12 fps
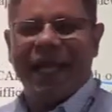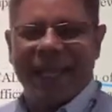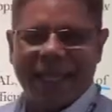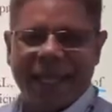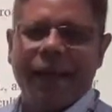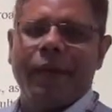
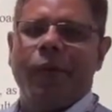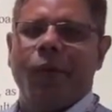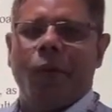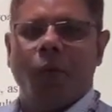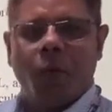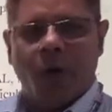real
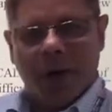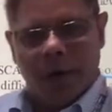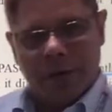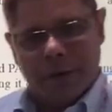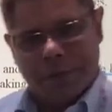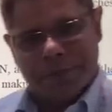
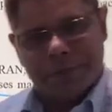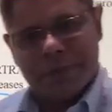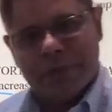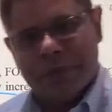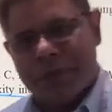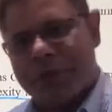world.
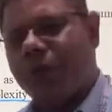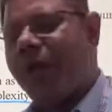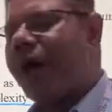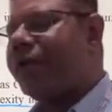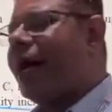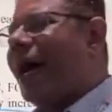So we
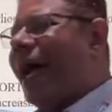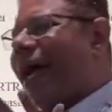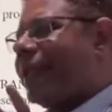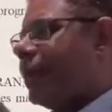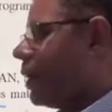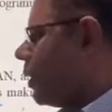have
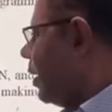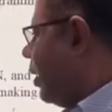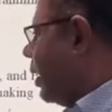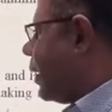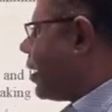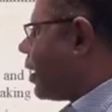another
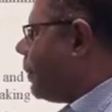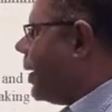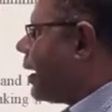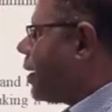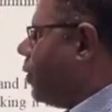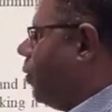
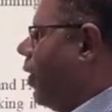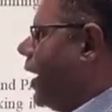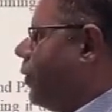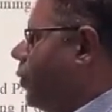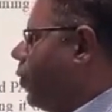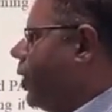drawback
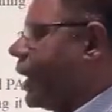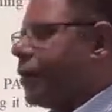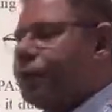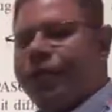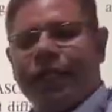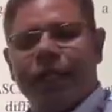when we are
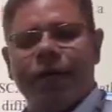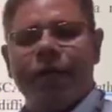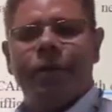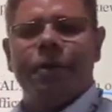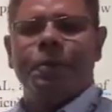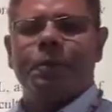using
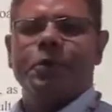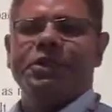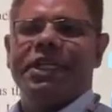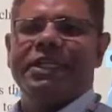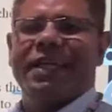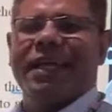the
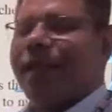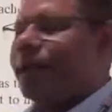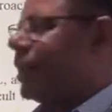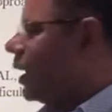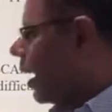procedural